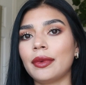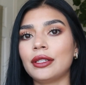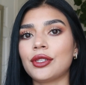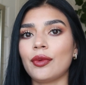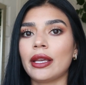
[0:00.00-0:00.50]

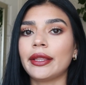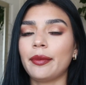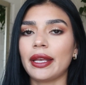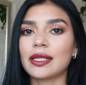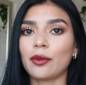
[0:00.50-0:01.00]
been doing the
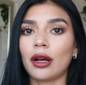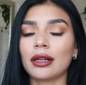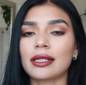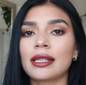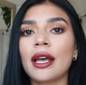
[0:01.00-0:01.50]
base
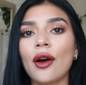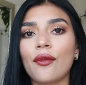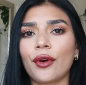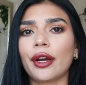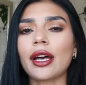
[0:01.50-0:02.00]
box
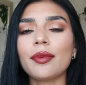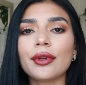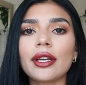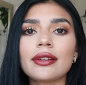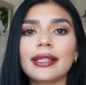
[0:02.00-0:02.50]
for a couple
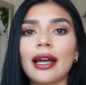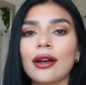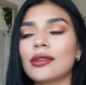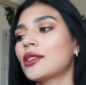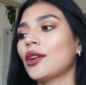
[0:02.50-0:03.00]
of years
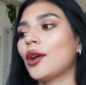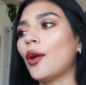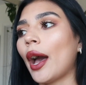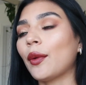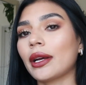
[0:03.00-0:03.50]
now, so
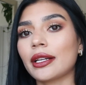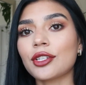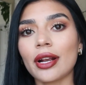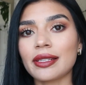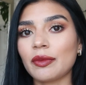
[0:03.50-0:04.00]
I wanted to
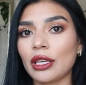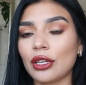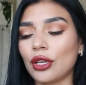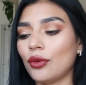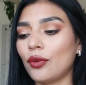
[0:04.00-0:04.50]
try something
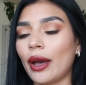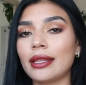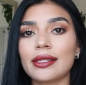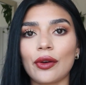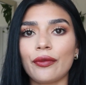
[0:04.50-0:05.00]
new,
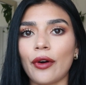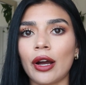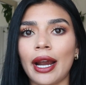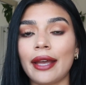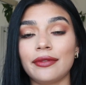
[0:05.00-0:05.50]
and so
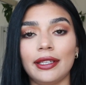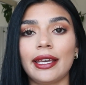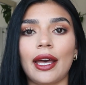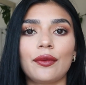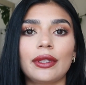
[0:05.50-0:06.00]
far I feel
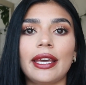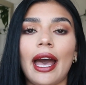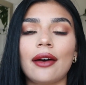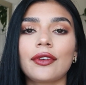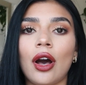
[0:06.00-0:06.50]
like I really
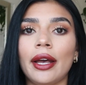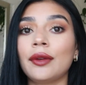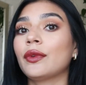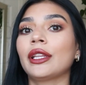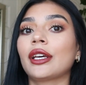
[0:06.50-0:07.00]
have
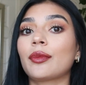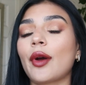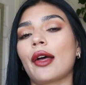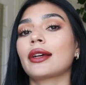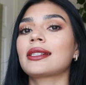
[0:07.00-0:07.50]
gotten really good
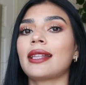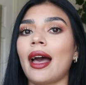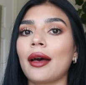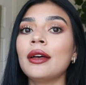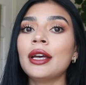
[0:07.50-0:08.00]
products
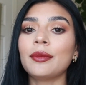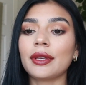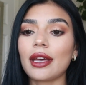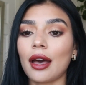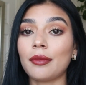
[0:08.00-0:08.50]
that
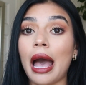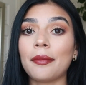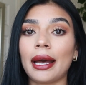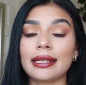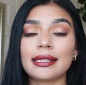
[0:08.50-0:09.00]
become
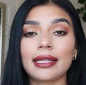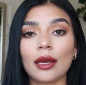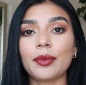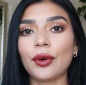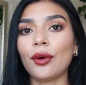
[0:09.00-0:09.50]
my
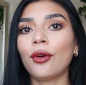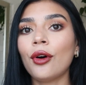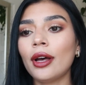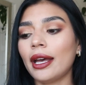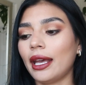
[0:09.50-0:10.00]
staple,
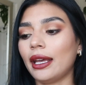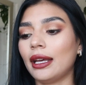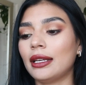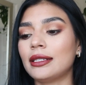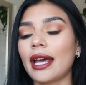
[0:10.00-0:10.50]

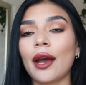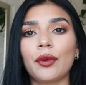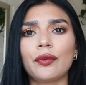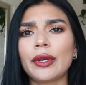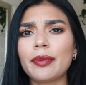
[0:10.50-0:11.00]
and I
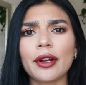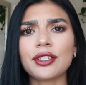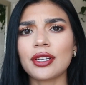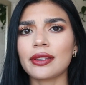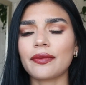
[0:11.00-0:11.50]
would
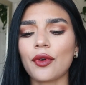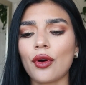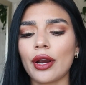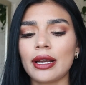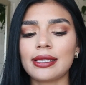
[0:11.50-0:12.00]
repurchase, of
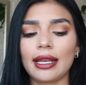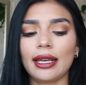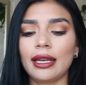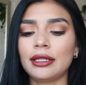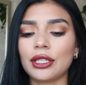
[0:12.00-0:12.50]
course,
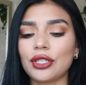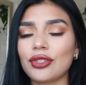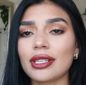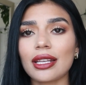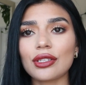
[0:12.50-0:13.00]
and you
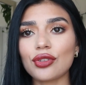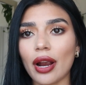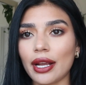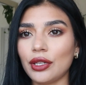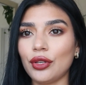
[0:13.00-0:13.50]
just get to
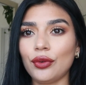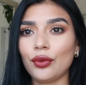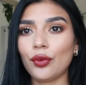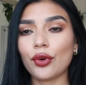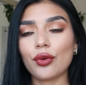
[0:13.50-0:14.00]
try
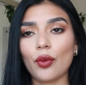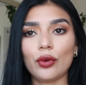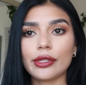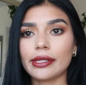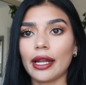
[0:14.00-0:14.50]
new cool
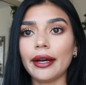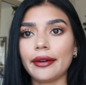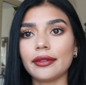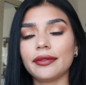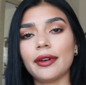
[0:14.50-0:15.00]

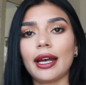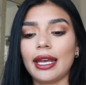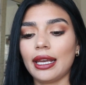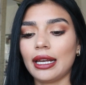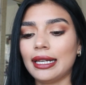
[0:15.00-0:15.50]
stuff
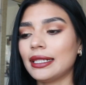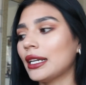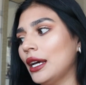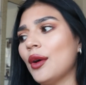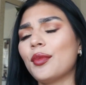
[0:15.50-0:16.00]
and
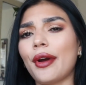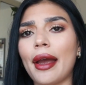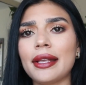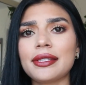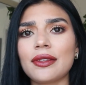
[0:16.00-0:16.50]

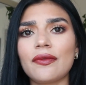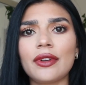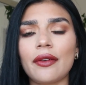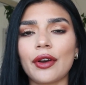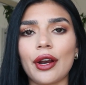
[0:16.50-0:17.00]
brands you've
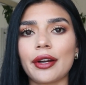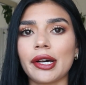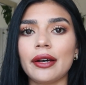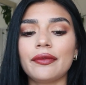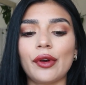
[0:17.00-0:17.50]
never heard
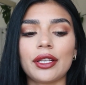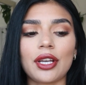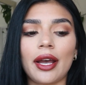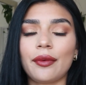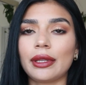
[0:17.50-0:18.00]
of, which
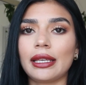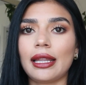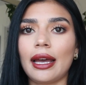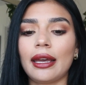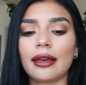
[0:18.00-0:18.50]
I really
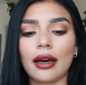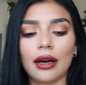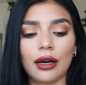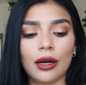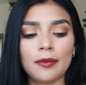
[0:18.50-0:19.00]
like.
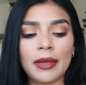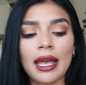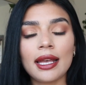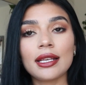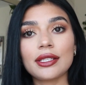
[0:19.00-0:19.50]

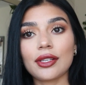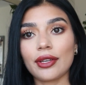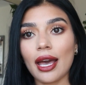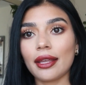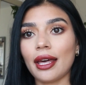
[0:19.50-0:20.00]
So
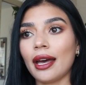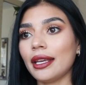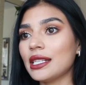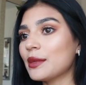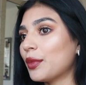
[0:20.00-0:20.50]
yeah, that
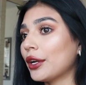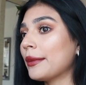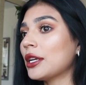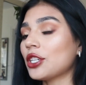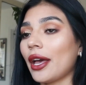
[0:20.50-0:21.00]
is pretty
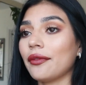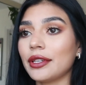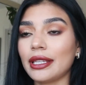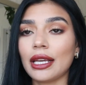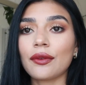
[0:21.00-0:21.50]
much
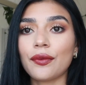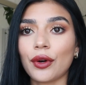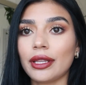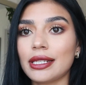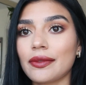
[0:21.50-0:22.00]
everything
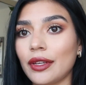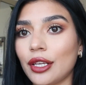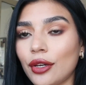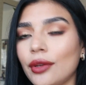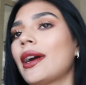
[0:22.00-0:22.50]
for this
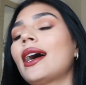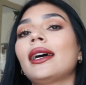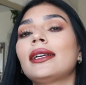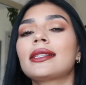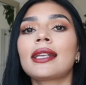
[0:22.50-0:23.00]
video, you
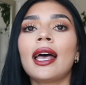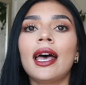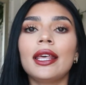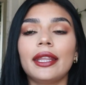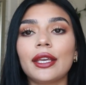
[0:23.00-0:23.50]
guys.
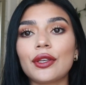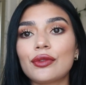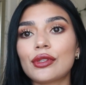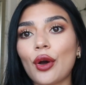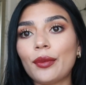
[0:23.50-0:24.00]
Thank you
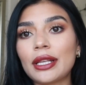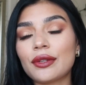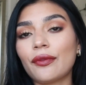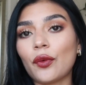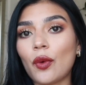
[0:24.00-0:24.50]
so much
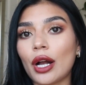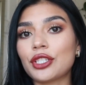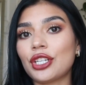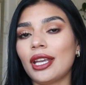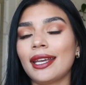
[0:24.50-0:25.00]
for
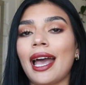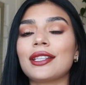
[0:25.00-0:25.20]
watching.